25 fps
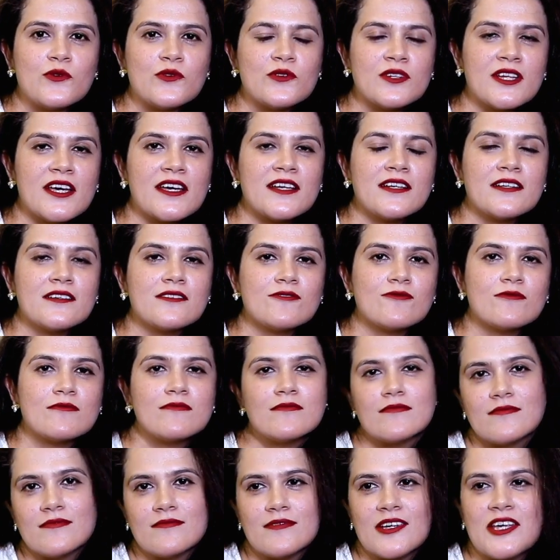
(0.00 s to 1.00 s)
then
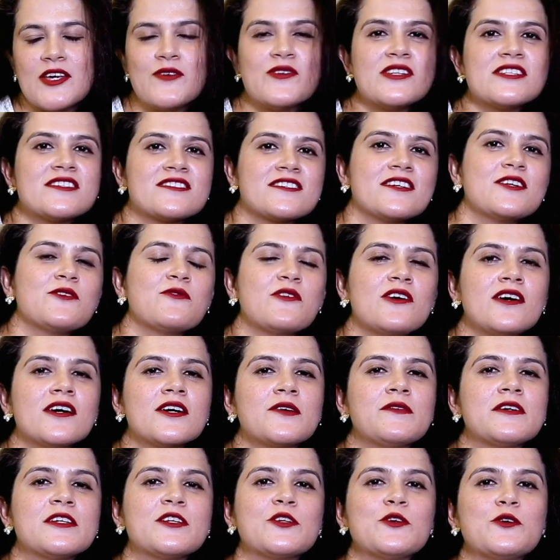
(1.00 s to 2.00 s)
he will still
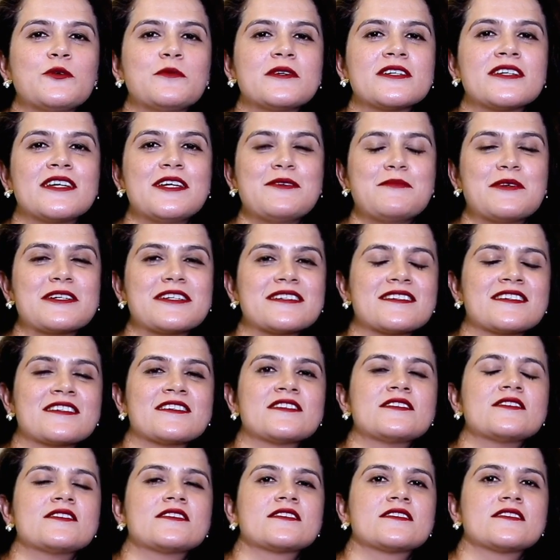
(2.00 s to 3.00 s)
work with you, but keep a
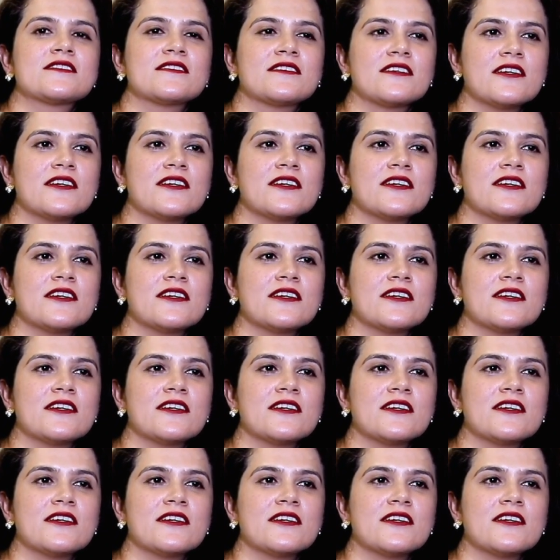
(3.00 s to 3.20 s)
distance.